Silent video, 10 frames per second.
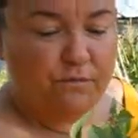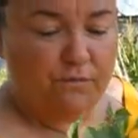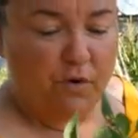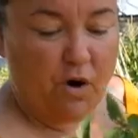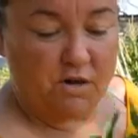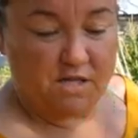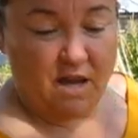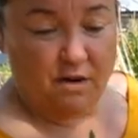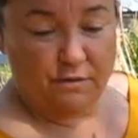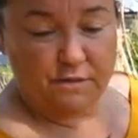for
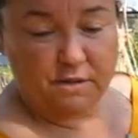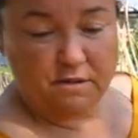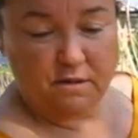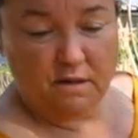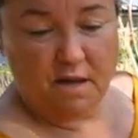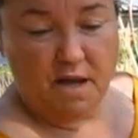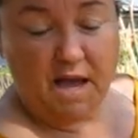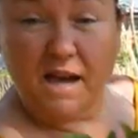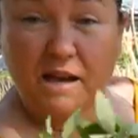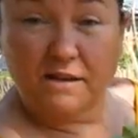ourselves
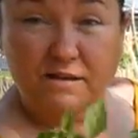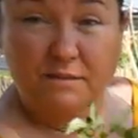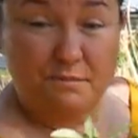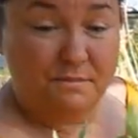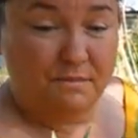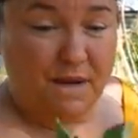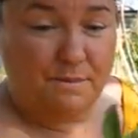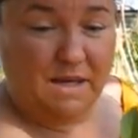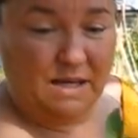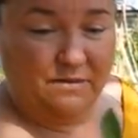and
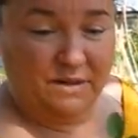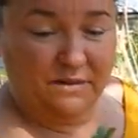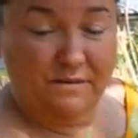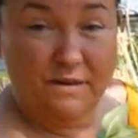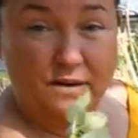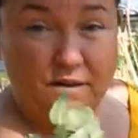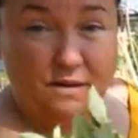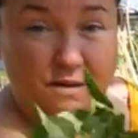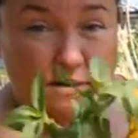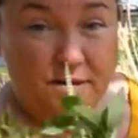maybe even
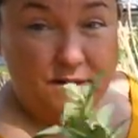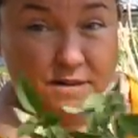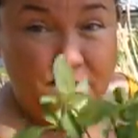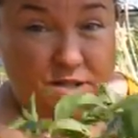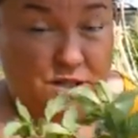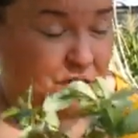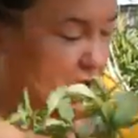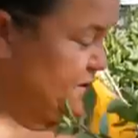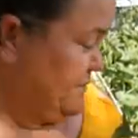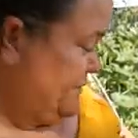to share.